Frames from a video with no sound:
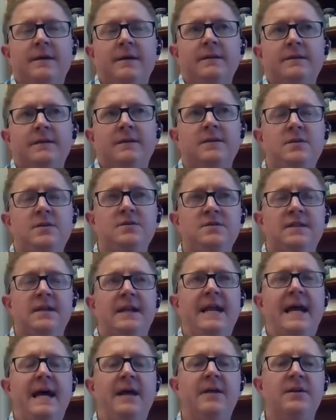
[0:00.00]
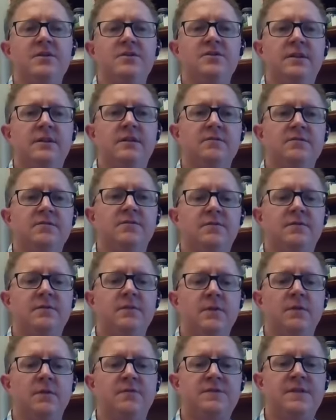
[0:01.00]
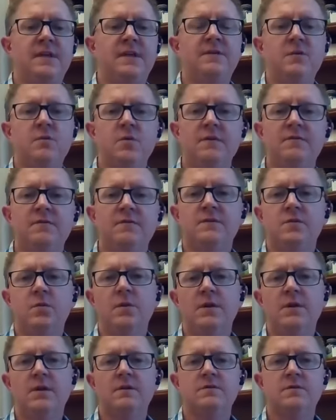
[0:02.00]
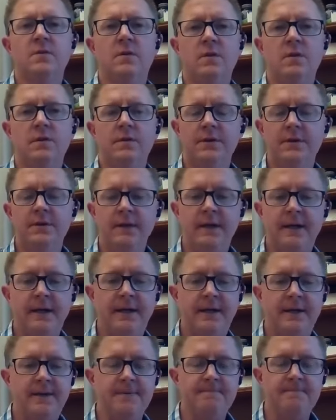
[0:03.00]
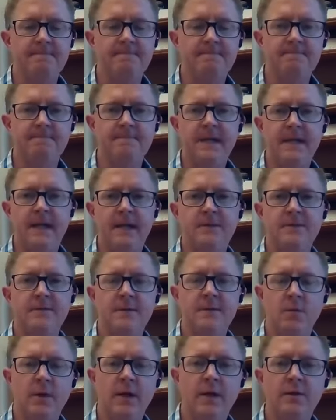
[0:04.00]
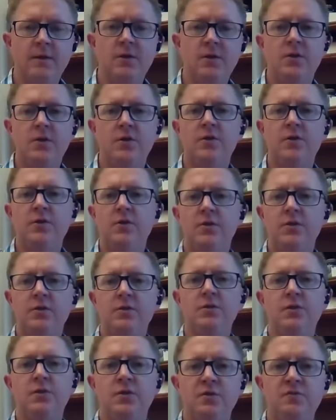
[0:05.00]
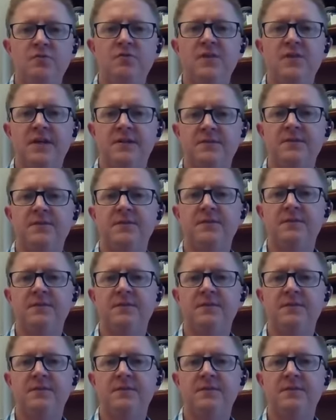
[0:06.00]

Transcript: like, use an analogy of, say your roof is 20 years old, and you say, well, you could fix it